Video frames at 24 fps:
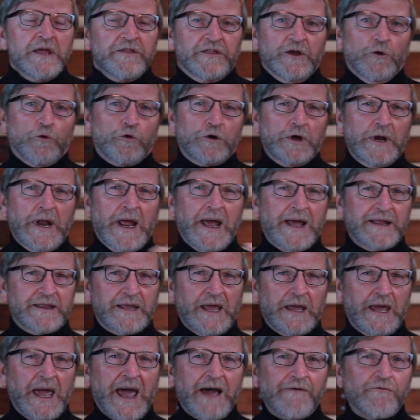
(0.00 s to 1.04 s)
that we're going to
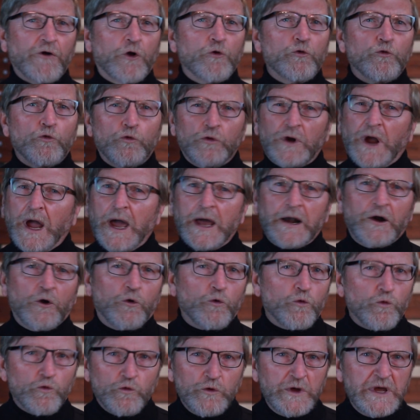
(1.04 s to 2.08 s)
have a kind of
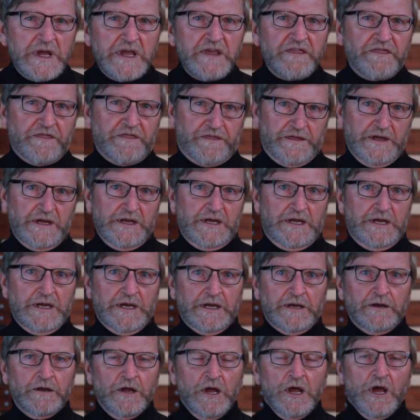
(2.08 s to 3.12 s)

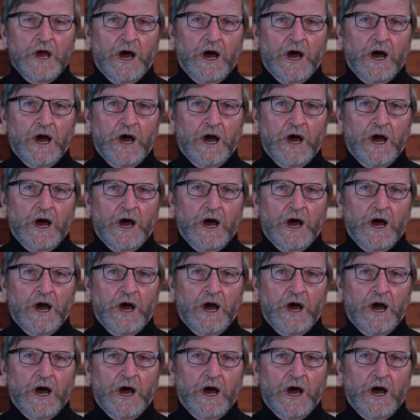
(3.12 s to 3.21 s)
rethinking